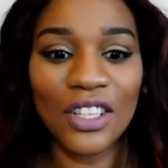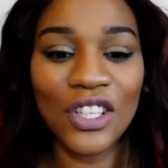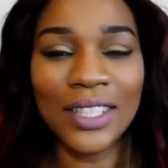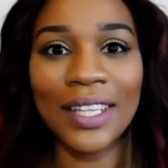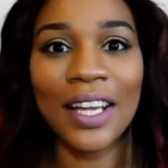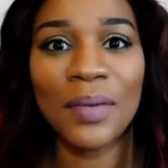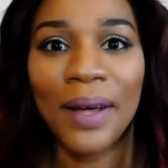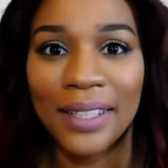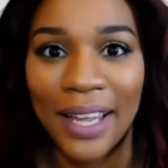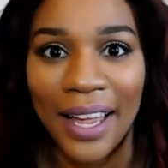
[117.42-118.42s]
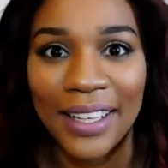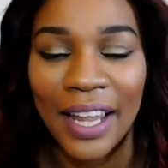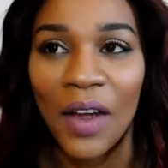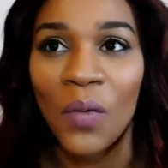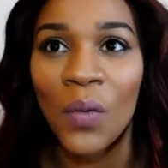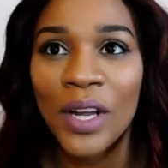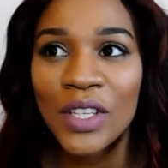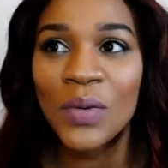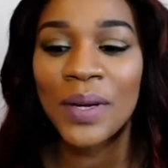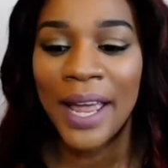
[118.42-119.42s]
Just think about that.
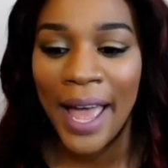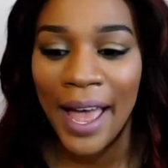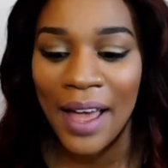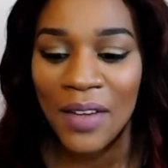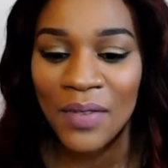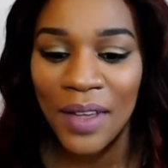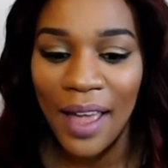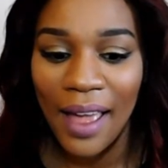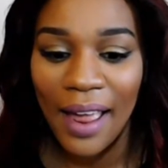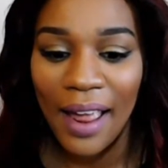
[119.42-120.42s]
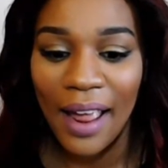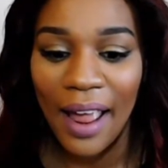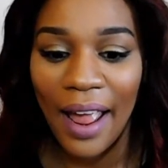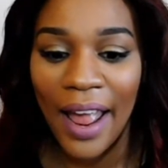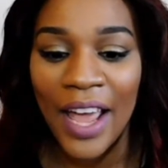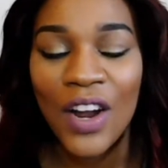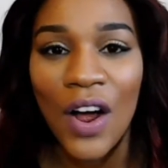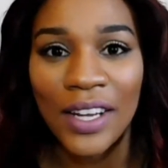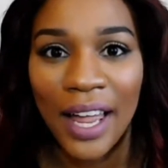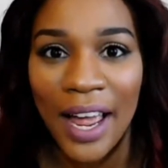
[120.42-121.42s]
What do we have in
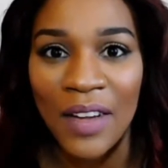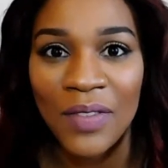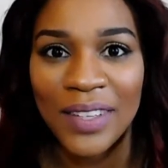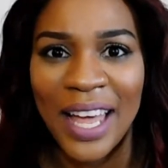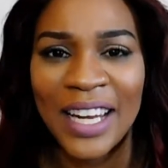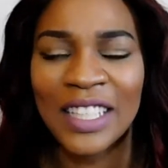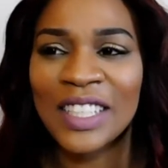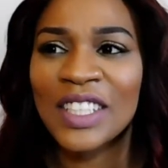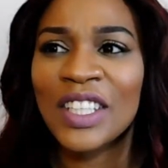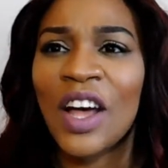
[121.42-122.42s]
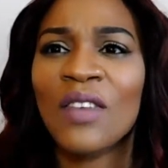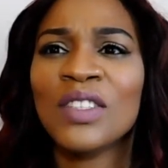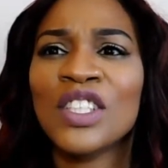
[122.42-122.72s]
our life that is of